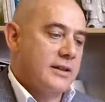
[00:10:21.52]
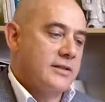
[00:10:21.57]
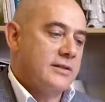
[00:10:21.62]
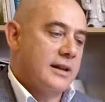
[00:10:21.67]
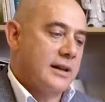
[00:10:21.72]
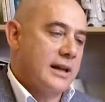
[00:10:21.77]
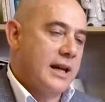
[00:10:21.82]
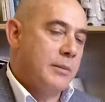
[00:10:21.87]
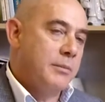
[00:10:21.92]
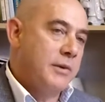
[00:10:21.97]

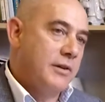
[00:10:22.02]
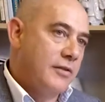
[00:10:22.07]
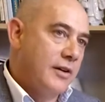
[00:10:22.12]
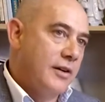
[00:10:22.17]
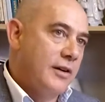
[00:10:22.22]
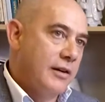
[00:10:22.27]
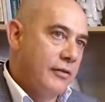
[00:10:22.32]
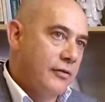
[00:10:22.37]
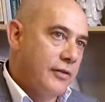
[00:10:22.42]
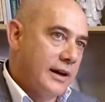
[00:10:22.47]
can be very
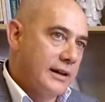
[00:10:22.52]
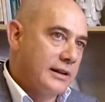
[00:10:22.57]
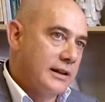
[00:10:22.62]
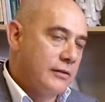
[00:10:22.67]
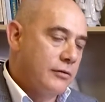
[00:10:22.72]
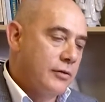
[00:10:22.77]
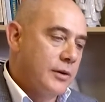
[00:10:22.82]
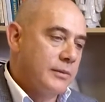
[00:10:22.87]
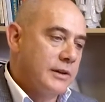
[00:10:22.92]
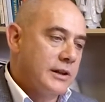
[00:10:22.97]
affected
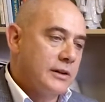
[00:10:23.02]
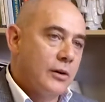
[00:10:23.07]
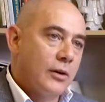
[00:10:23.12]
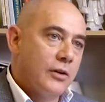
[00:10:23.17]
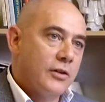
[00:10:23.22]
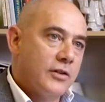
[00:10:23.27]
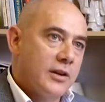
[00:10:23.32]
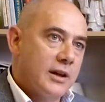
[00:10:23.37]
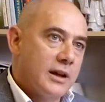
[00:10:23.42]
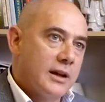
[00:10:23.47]
from the
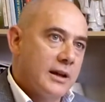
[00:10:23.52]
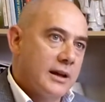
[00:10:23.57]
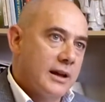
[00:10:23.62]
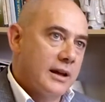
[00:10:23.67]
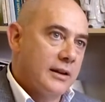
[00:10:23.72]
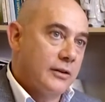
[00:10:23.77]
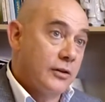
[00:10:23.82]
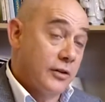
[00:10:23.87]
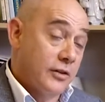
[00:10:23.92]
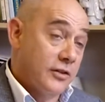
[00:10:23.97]

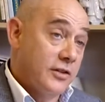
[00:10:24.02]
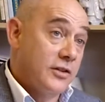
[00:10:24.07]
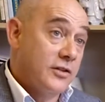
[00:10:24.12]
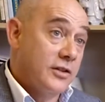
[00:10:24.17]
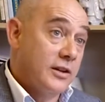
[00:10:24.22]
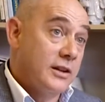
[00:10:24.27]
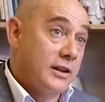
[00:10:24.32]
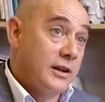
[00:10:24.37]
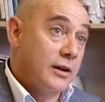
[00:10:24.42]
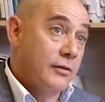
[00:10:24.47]

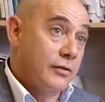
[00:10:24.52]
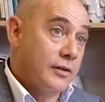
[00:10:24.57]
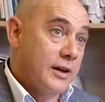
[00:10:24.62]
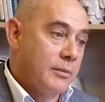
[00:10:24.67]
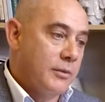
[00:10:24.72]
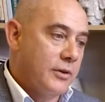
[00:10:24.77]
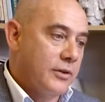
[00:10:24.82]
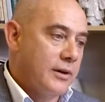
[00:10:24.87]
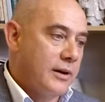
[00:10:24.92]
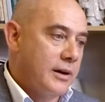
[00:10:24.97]
toxicity of
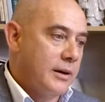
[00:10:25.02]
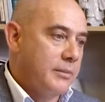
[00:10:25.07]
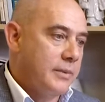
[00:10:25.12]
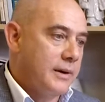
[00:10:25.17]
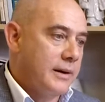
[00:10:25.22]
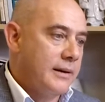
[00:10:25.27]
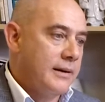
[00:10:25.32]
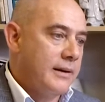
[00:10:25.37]
chemotherapy.